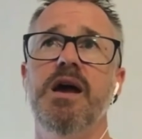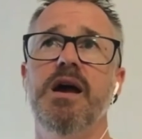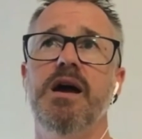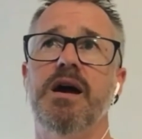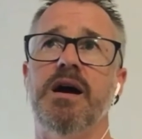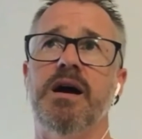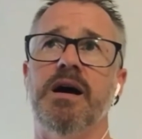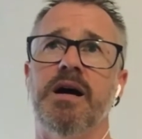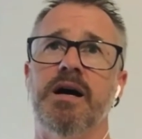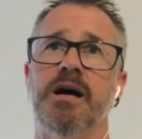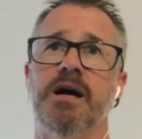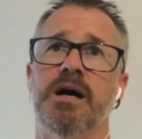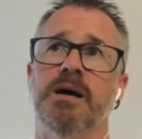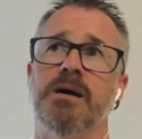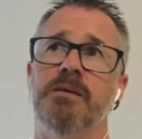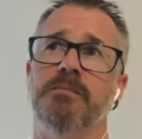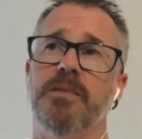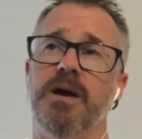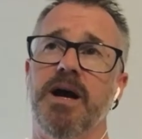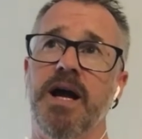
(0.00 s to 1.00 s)

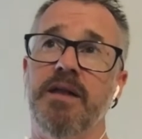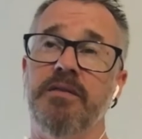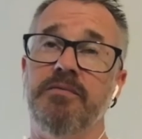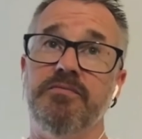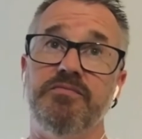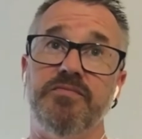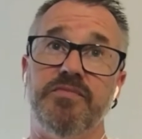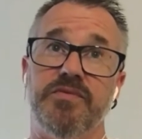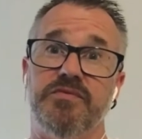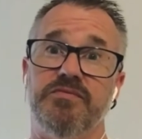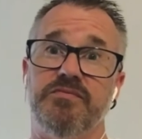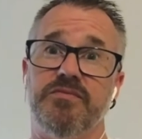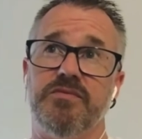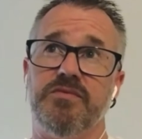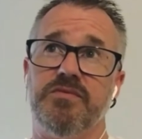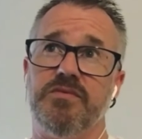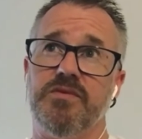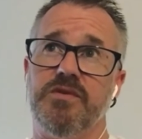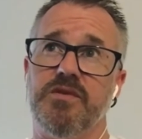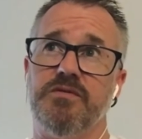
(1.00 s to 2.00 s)
Um, and
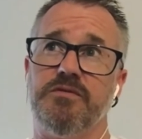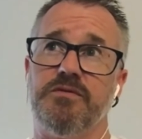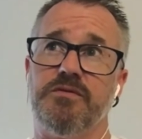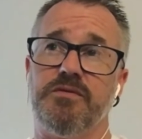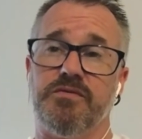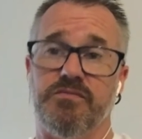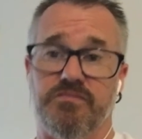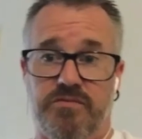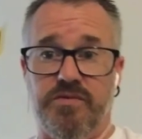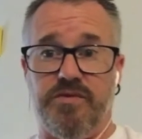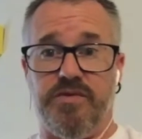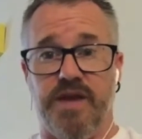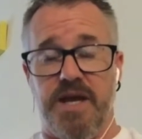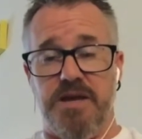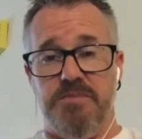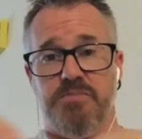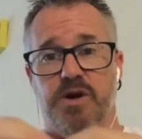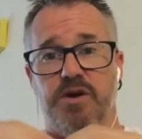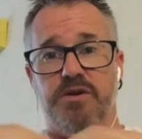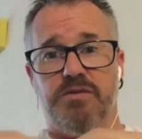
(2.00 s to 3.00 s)
they
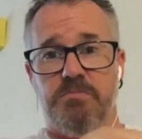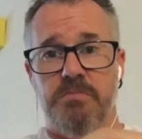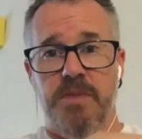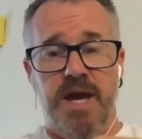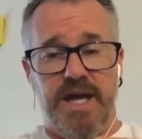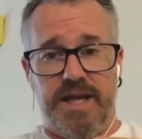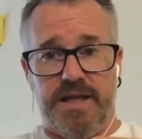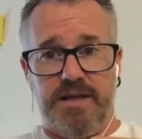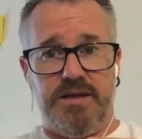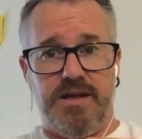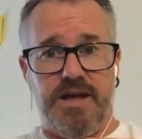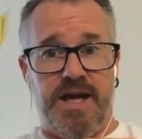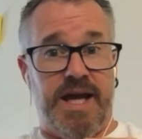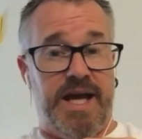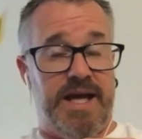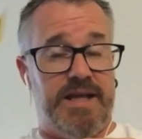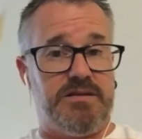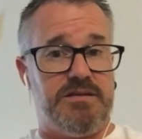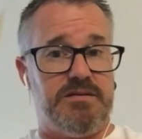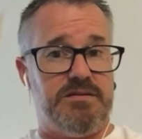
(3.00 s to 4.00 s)
both met
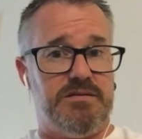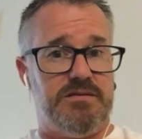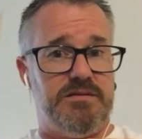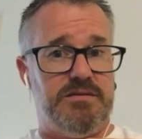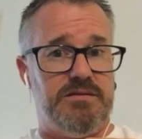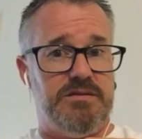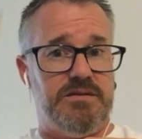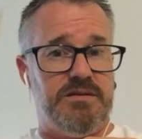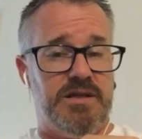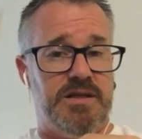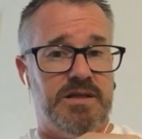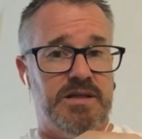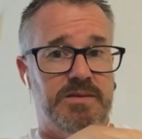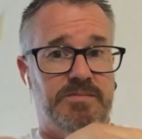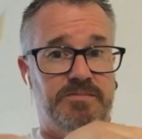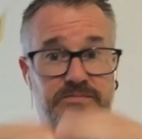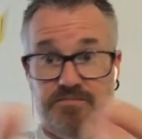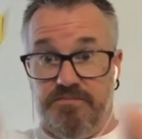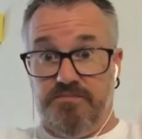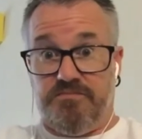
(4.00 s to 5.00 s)
at
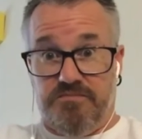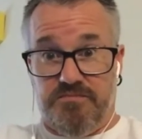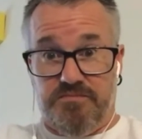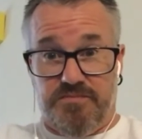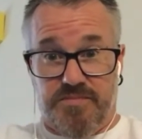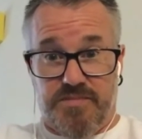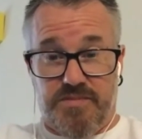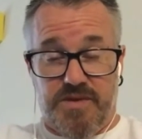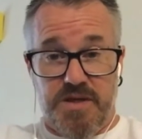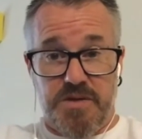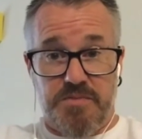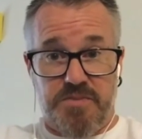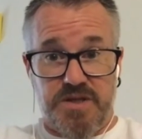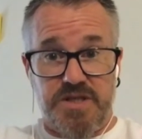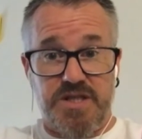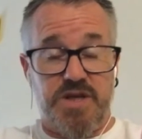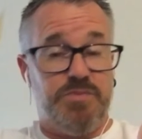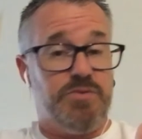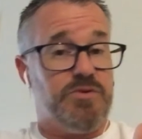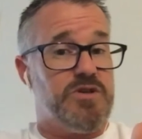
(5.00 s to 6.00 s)
um, the
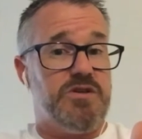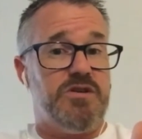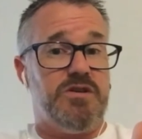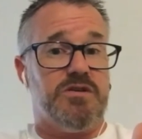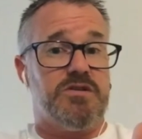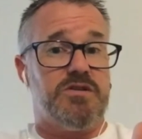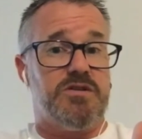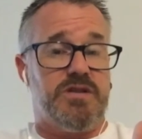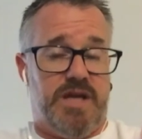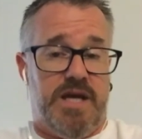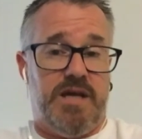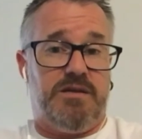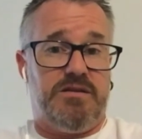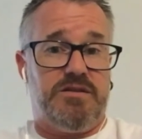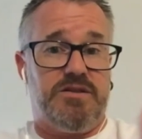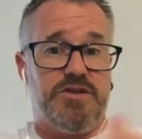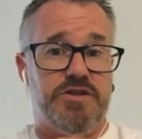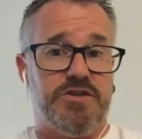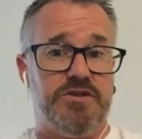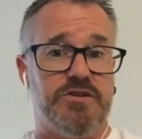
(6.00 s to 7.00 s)
Episcopal Church, the
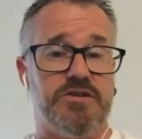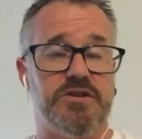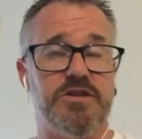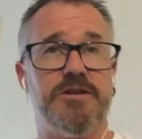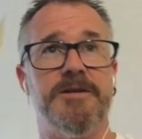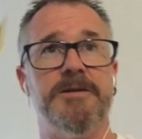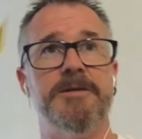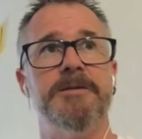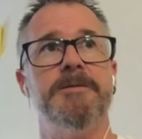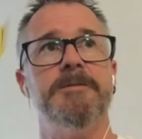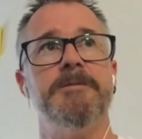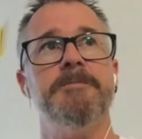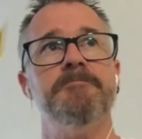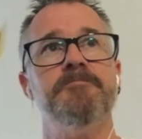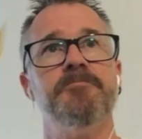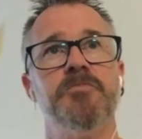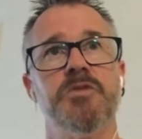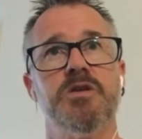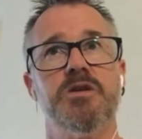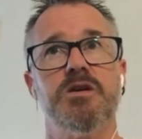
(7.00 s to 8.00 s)
Anglican Church. Mm.
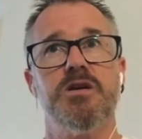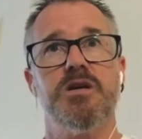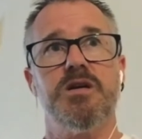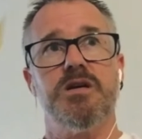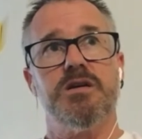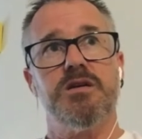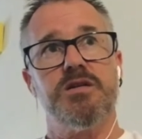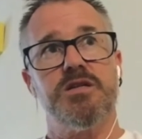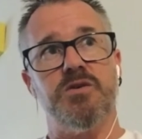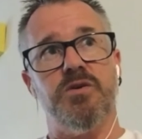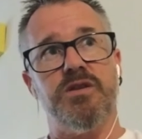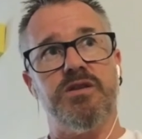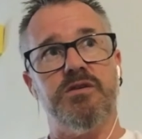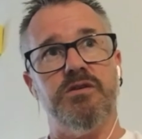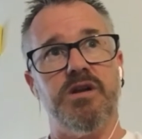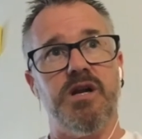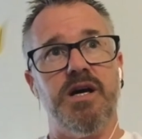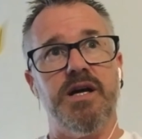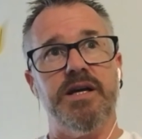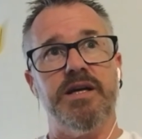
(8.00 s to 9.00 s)
So I
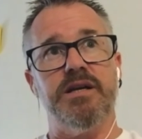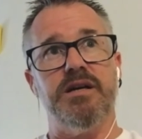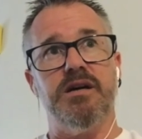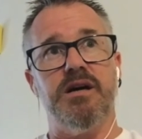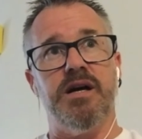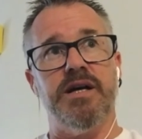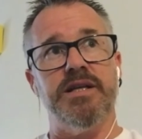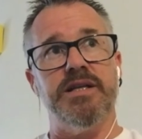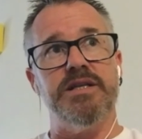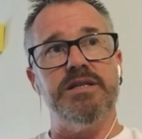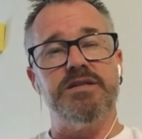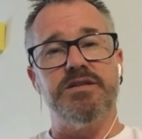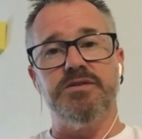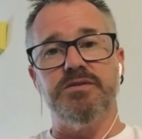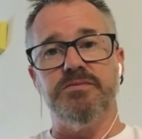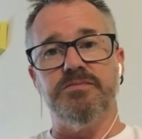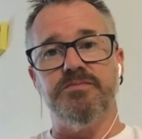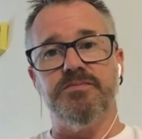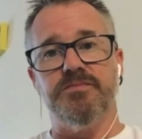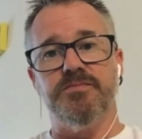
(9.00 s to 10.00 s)
thought I, I need
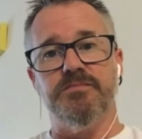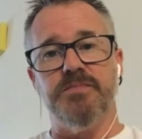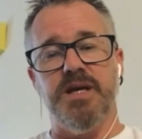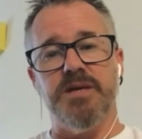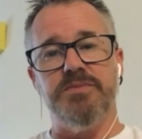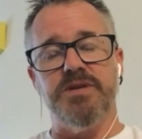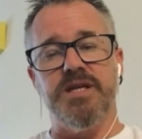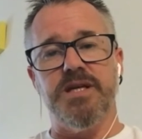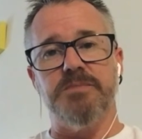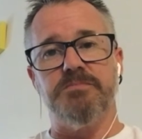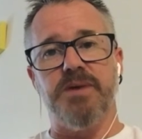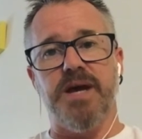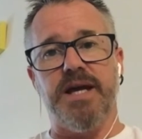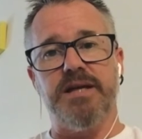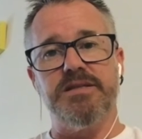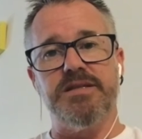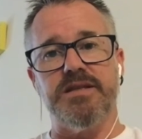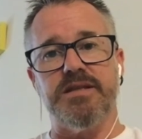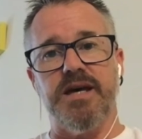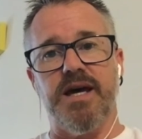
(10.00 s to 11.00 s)
to maybe get back
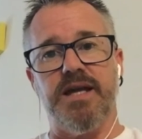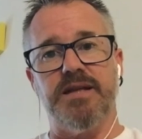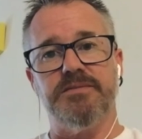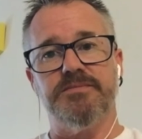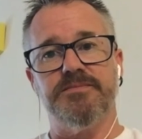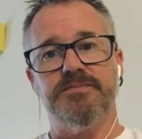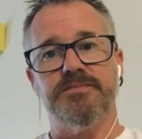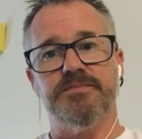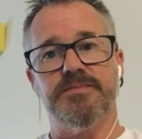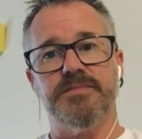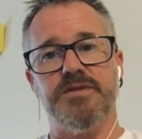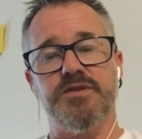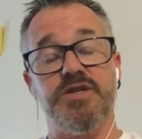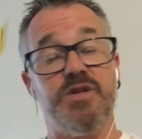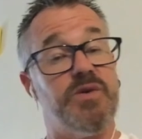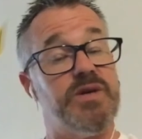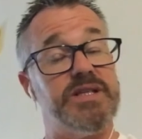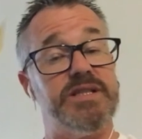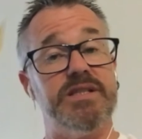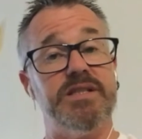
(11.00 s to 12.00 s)
to that. And
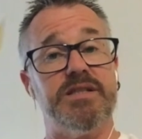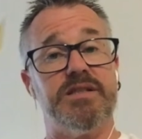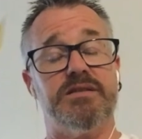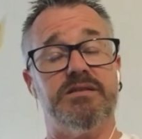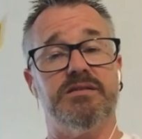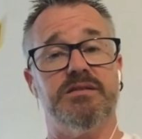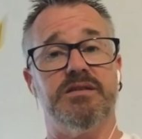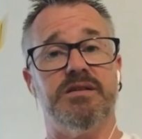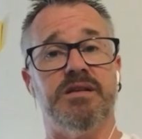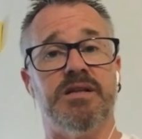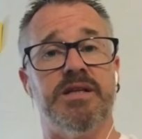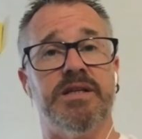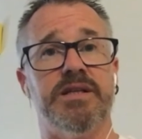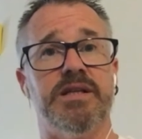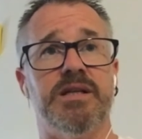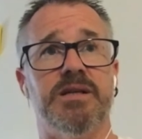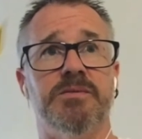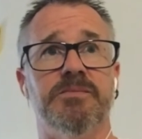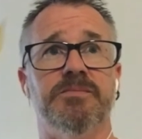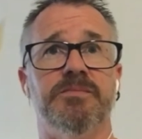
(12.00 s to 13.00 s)
so I did. I
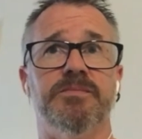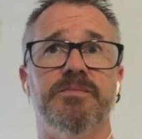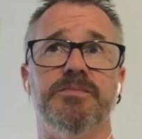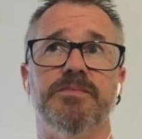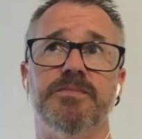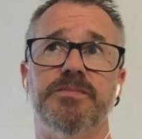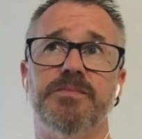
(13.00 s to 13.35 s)
um,